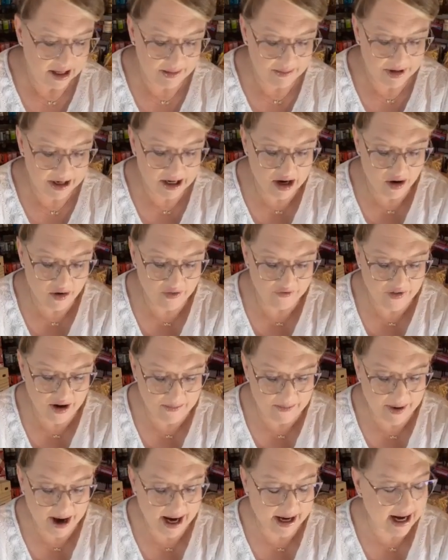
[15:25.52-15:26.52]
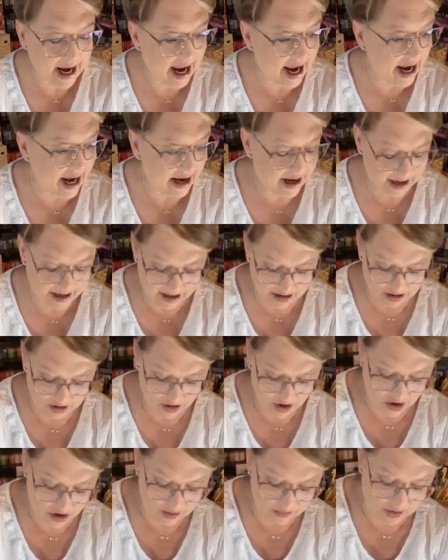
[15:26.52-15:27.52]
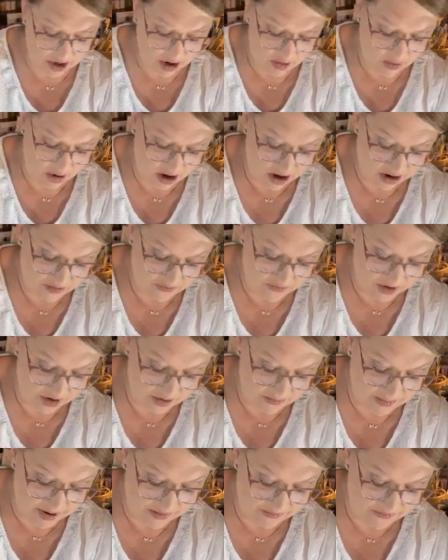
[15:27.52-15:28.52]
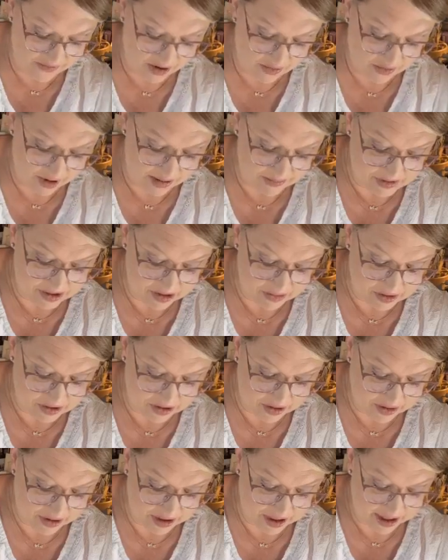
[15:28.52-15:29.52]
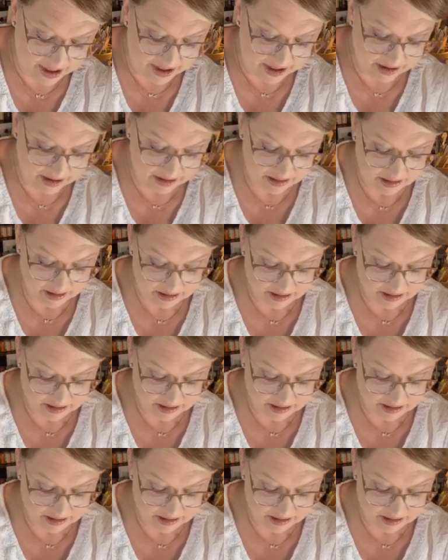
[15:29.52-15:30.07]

Let me know if I'm back. I had an alarm go off on my phone. I'm so sorry.